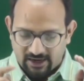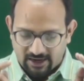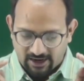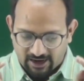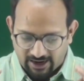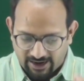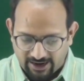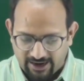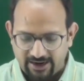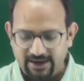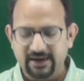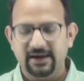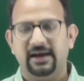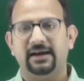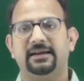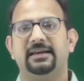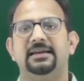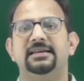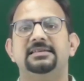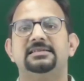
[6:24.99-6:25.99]
and
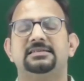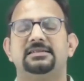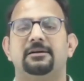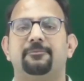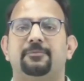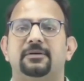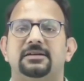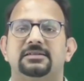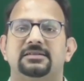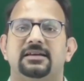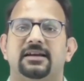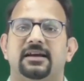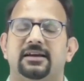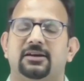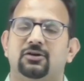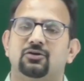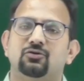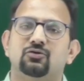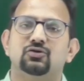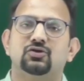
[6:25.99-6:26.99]
against a person
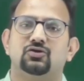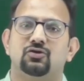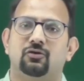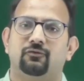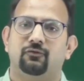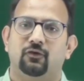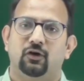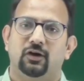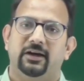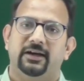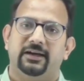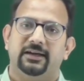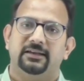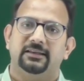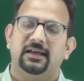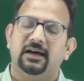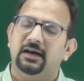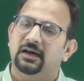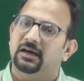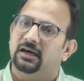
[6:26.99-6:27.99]
accused of violating
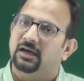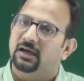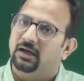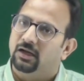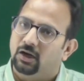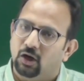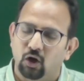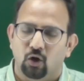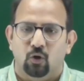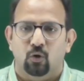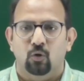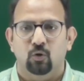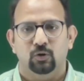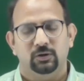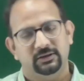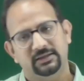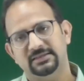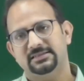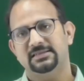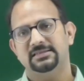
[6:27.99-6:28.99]
the law.
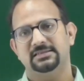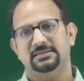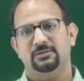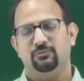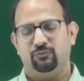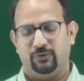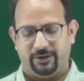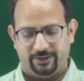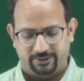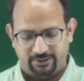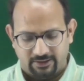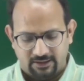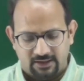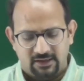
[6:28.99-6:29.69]
This is the point.